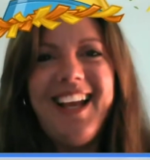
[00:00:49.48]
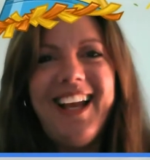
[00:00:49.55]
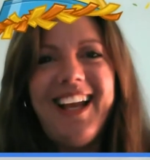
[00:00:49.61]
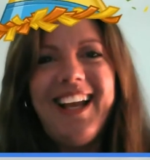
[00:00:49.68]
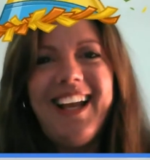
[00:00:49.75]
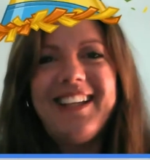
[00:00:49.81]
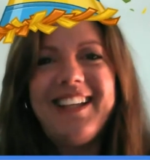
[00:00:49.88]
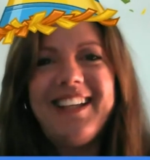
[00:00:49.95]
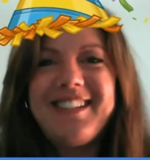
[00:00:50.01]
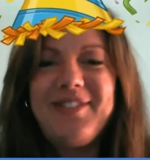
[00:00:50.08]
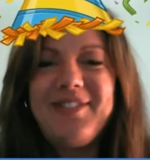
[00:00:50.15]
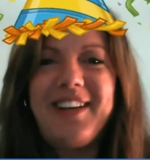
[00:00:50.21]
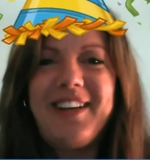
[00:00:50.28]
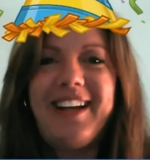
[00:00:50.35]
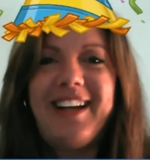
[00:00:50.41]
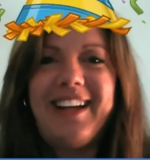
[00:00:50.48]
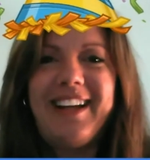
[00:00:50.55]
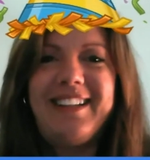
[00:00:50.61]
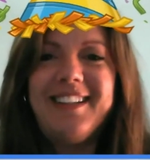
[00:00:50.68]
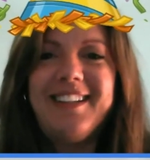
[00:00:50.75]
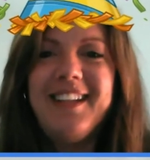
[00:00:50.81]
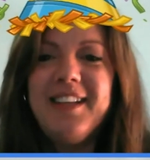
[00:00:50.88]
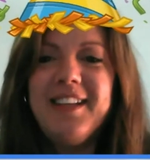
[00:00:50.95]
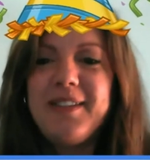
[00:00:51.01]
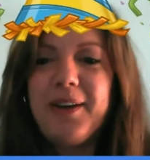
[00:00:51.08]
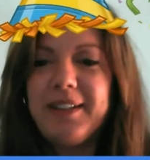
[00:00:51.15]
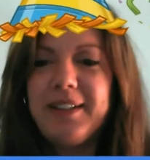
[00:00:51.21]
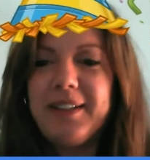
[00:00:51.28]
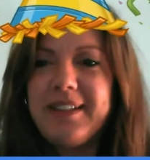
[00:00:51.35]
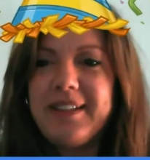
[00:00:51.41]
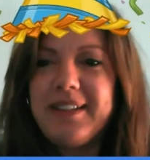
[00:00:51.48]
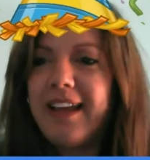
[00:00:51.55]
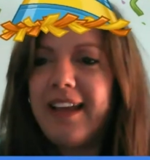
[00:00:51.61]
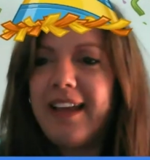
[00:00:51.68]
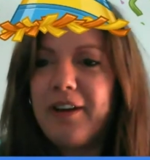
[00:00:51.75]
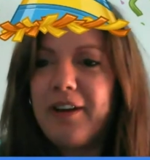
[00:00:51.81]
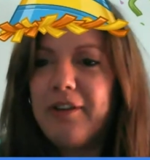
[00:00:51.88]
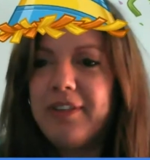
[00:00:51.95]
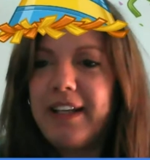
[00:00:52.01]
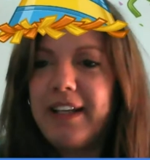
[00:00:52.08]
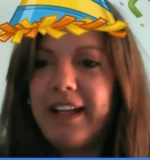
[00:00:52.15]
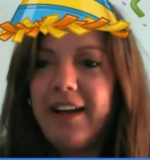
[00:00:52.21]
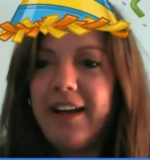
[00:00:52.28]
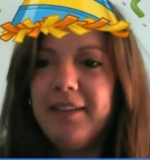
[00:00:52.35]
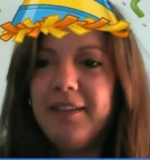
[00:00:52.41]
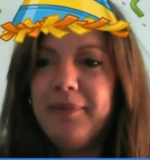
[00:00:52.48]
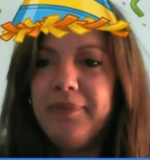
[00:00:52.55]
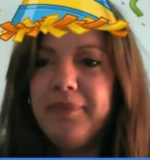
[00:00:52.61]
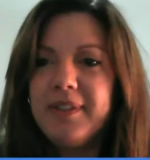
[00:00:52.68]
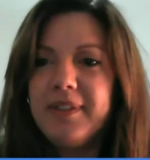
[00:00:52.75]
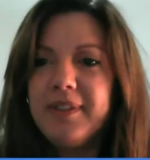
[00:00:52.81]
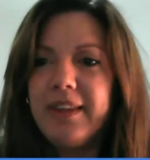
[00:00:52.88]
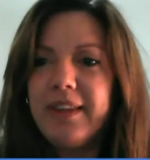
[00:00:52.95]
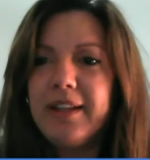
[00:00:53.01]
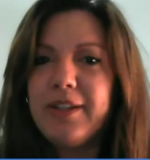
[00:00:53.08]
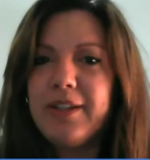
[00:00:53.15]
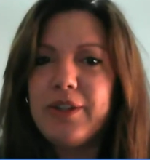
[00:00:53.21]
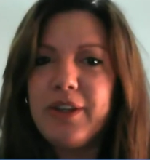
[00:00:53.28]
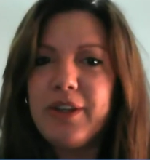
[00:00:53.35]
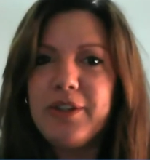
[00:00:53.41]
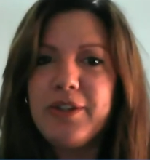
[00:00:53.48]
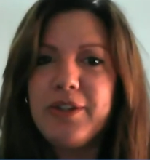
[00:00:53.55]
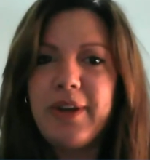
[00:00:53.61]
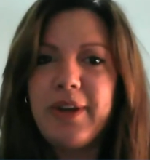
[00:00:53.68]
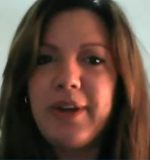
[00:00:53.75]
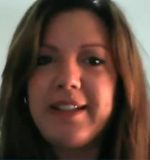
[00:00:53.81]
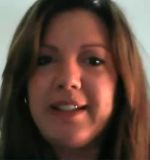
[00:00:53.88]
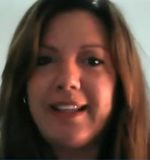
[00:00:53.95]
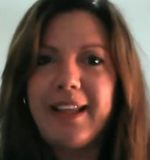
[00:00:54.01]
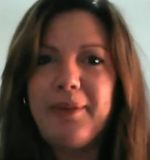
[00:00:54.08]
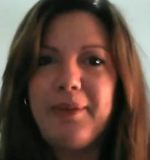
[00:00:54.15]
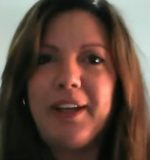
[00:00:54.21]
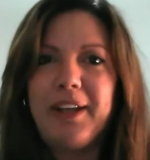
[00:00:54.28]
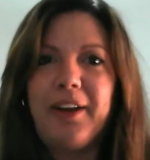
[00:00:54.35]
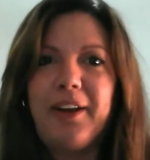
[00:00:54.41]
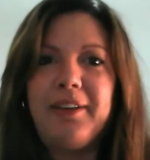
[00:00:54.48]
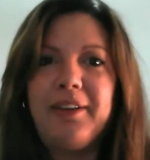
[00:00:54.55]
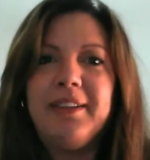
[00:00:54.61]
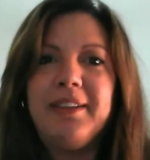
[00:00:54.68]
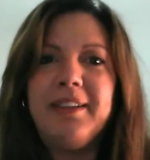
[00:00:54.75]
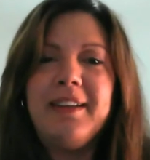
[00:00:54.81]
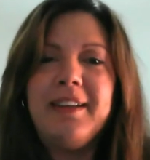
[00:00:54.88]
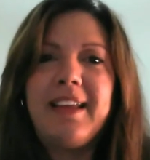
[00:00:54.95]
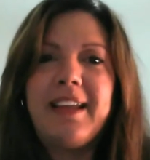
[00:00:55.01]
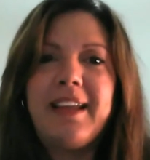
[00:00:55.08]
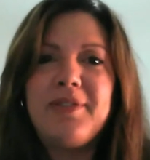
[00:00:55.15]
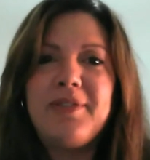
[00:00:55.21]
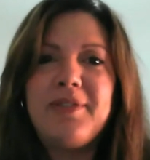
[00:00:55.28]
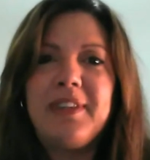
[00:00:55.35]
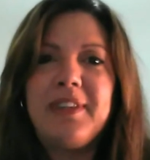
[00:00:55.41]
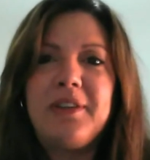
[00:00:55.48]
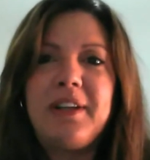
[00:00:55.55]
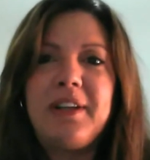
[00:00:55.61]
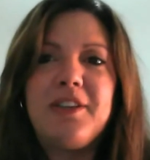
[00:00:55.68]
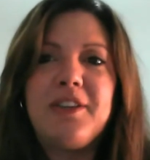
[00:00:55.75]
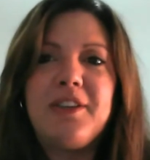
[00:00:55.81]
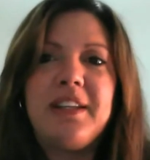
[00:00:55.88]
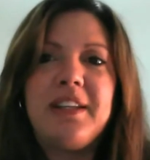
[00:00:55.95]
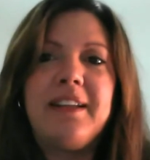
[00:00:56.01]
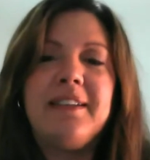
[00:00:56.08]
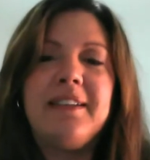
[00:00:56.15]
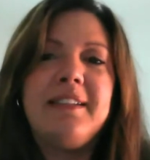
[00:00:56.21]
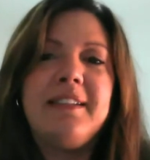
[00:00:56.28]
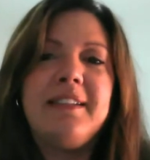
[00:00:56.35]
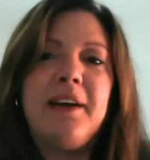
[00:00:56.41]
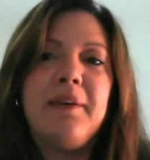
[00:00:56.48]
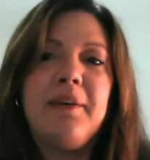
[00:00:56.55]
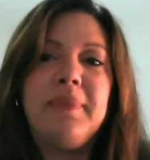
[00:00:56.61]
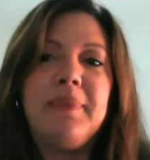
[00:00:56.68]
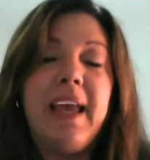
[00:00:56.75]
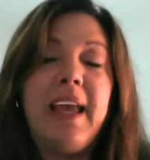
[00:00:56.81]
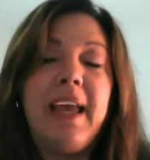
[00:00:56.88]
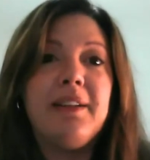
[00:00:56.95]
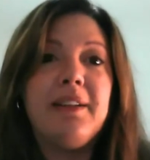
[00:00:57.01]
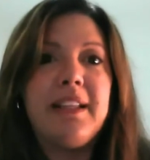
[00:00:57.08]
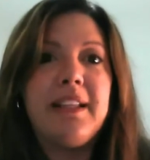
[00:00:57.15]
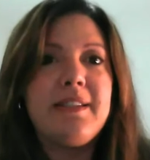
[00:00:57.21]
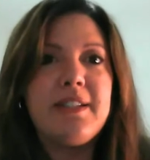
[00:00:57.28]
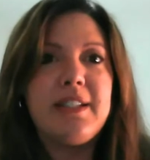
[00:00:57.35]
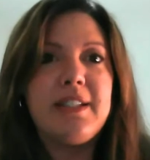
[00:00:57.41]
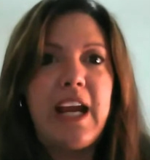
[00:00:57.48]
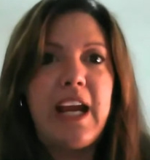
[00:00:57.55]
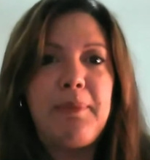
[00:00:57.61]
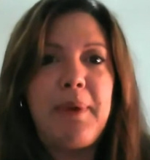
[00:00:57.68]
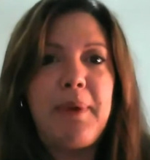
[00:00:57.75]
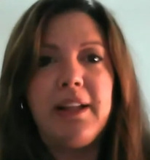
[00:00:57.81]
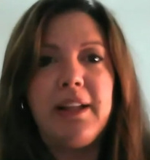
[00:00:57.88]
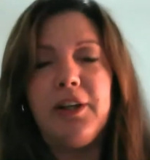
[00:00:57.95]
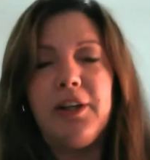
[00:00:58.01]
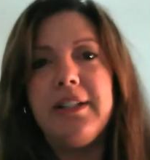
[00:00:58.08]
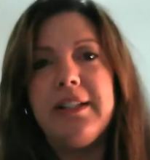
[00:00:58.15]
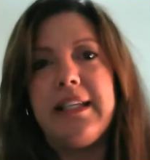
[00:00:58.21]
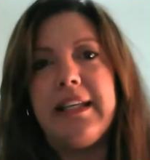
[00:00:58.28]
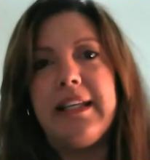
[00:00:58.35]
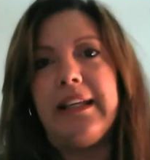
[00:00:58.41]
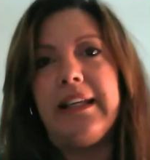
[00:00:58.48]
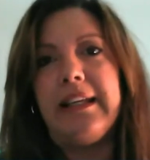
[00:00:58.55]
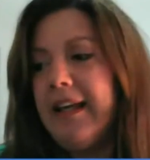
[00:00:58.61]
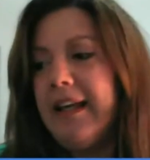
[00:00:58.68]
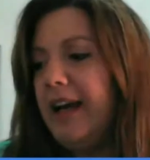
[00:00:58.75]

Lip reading: It's fine. So I'll take that off for now, so then it's not so distracting. There we go. Thanks for the introduction, and yeah, let's chat about loyalty.